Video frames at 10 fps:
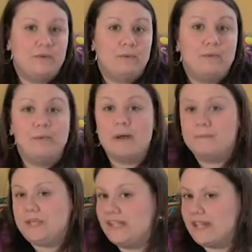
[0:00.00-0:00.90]
what
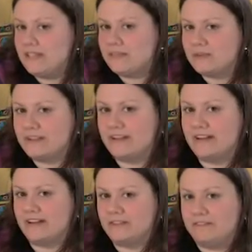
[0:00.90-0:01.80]
begins with the
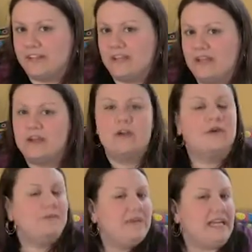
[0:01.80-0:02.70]
letter V,
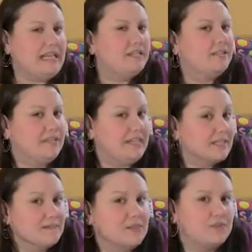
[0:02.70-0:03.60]
we need to read
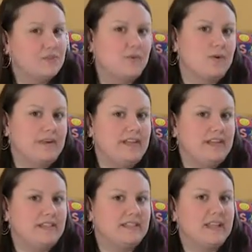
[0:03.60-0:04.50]
some stories.
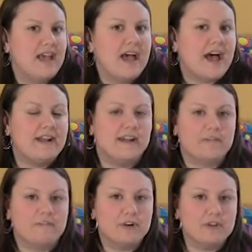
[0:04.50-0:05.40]
And our
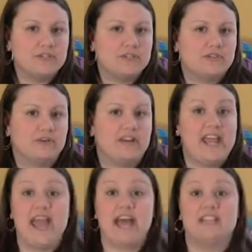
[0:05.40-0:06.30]
first story
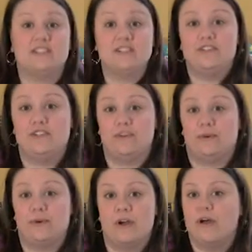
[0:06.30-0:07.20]
has to
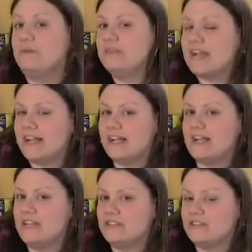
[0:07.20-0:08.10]
do with that
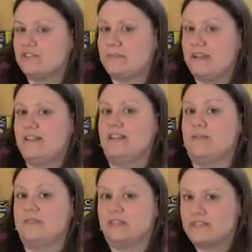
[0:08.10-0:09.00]
instrument that
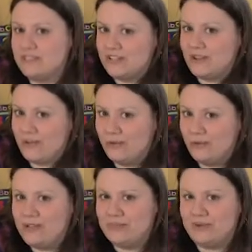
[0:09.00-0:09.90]
Miss Teresa
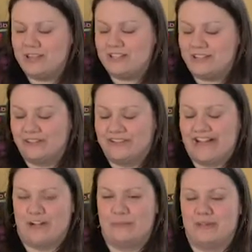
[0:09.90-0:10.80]
always wanted to learn
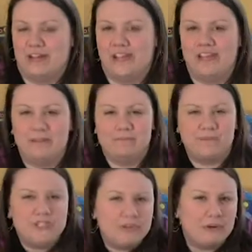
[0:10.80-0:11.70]
how to play.
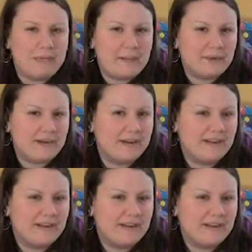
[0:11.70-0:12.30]
Do you remember?